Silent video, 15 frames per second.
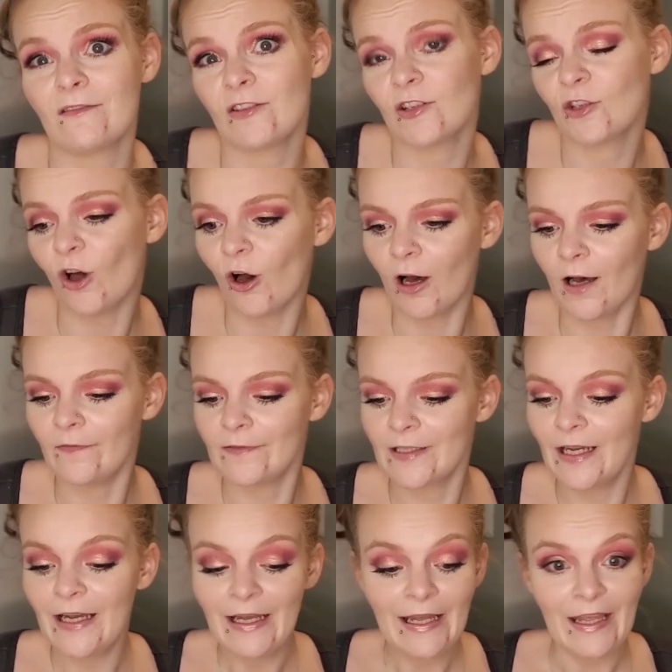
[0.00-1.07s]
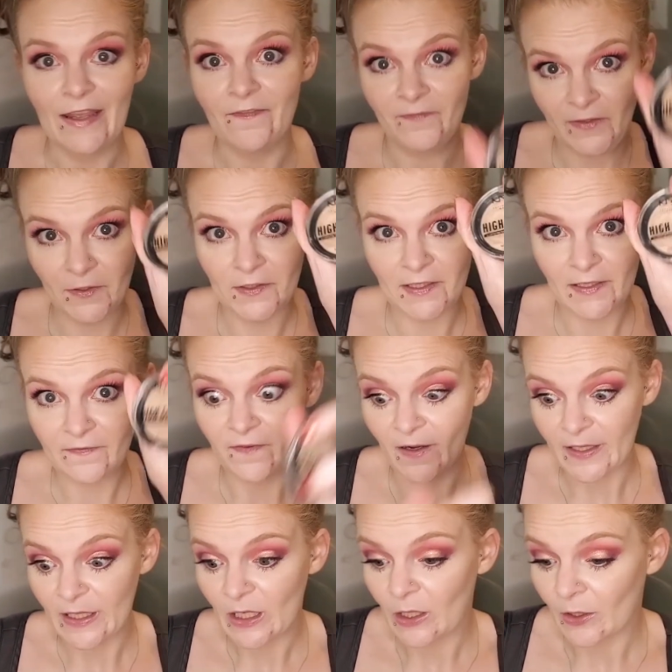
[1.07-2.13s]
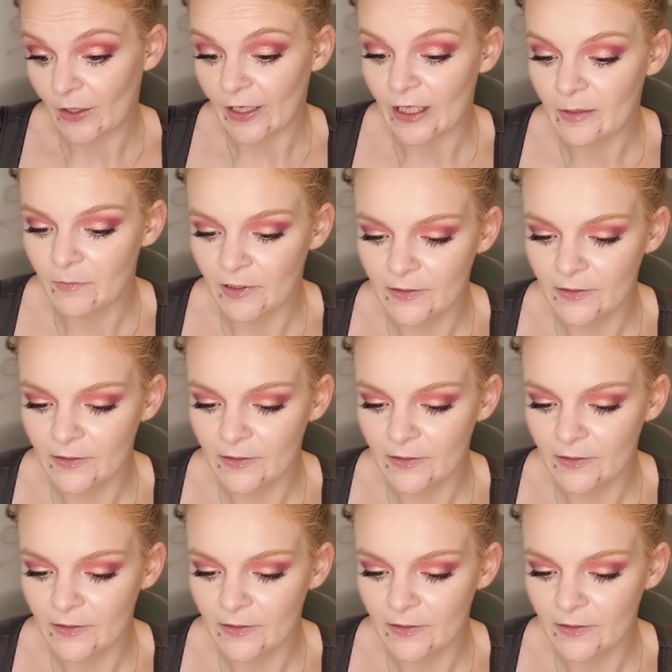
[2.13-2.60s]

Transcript: soft. It feels like fucking cream.